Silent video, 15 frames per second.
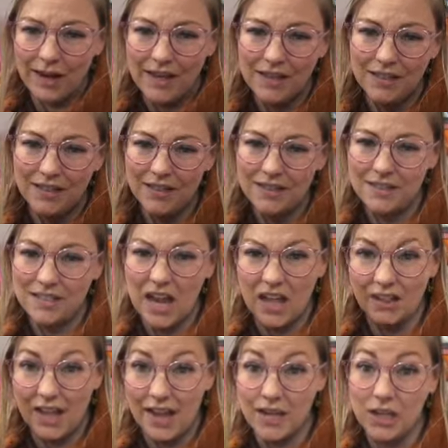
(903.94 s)
right? It's
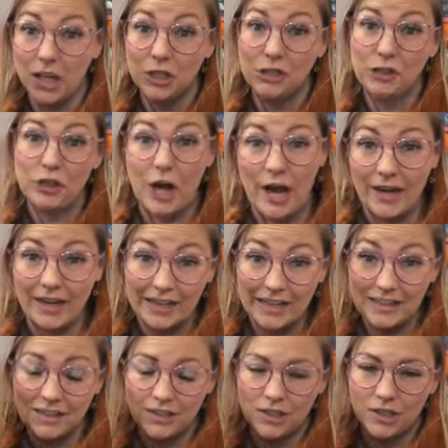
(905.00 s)
not like
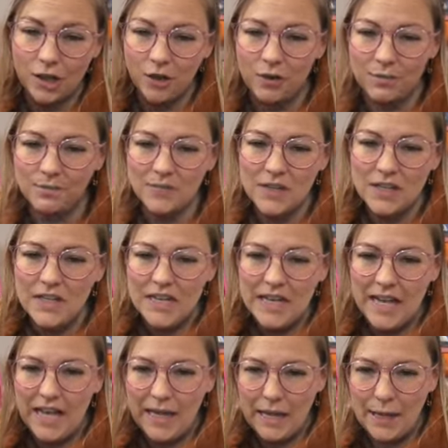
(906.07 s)
giant. So,
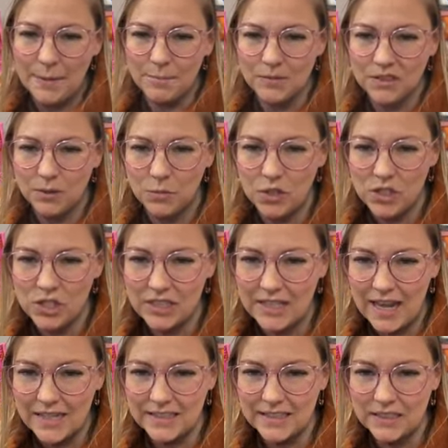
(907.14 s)
um, someone just
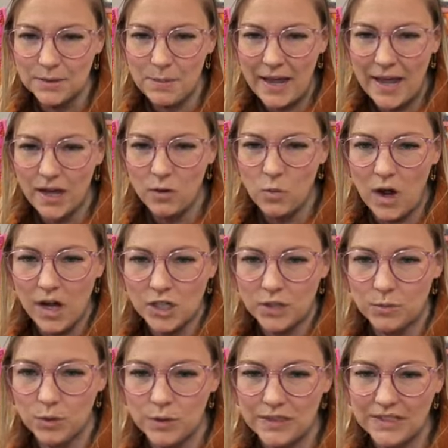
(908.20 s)
asked, is the bag
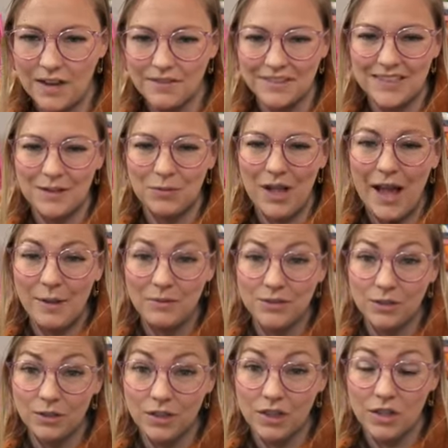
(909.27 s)
washable with soft and stable?
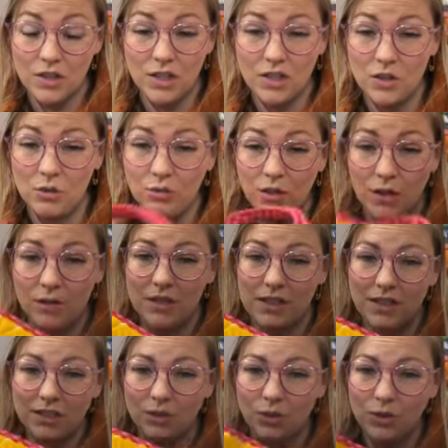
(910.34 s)
Absolutely. You can throw
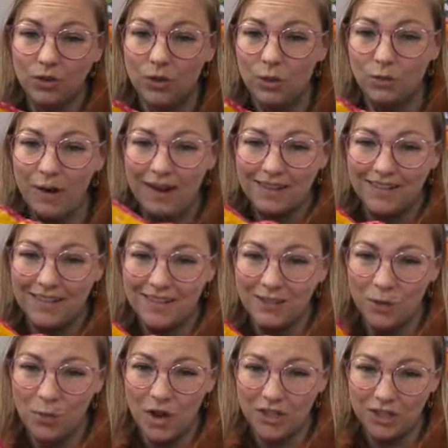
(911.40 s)
these directly in
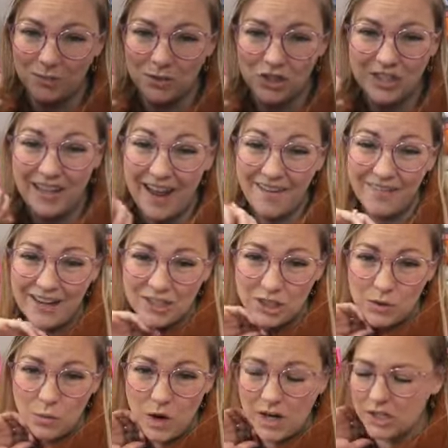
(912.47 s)
the washing machine. I've
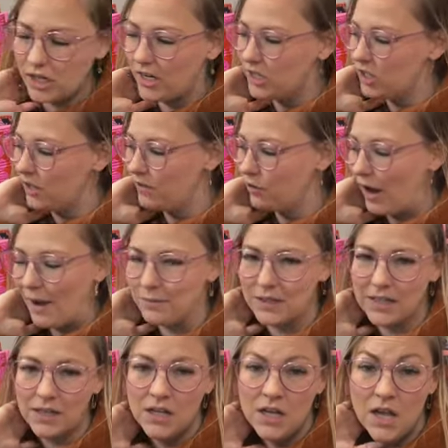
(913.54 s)
actually washed, I should have grabbed
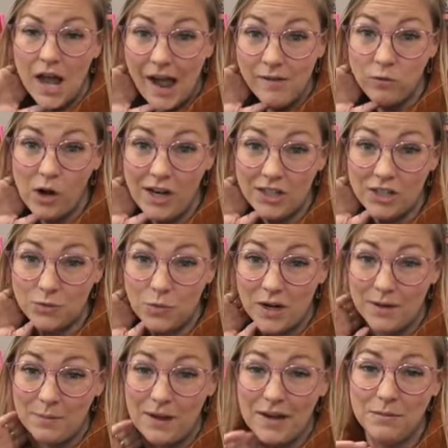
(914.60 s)
it. I've washed
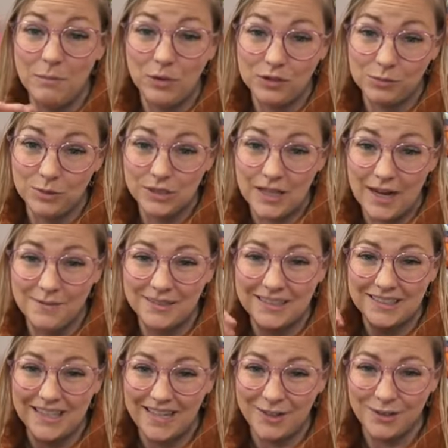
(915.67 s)
one of mine multiple times
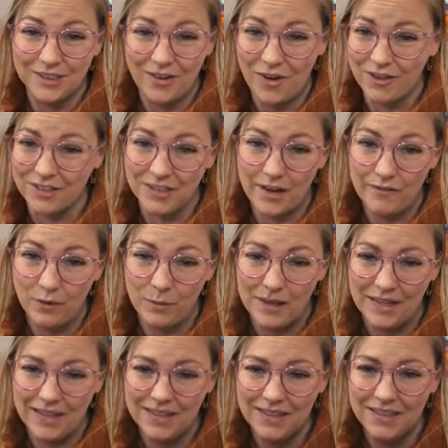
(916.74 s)
because I use it all the time for
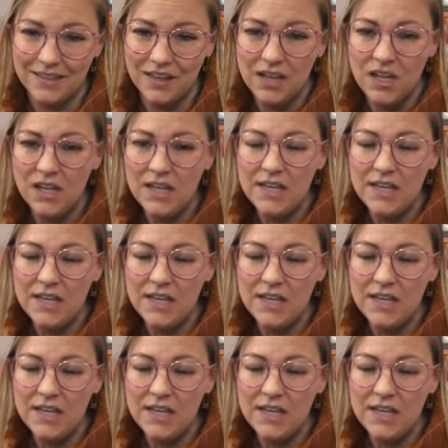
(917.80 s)
my kids.